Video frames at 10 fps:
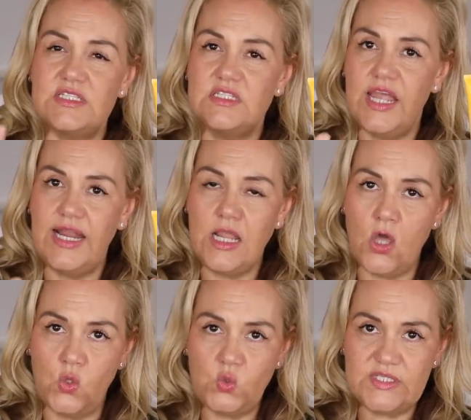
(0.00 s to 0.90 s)

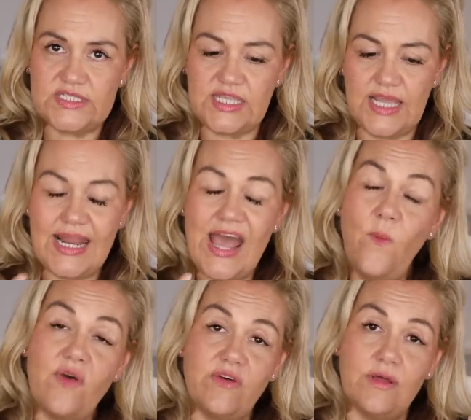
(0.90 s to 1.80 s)
slightly older skin.
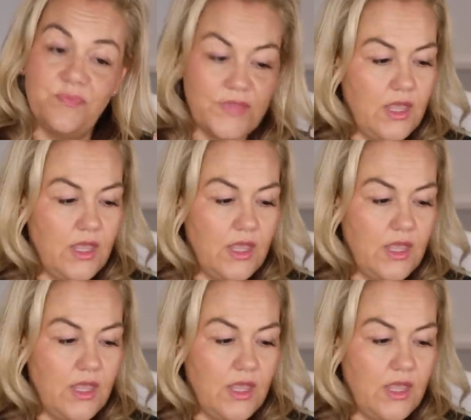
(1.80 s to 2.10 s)
However,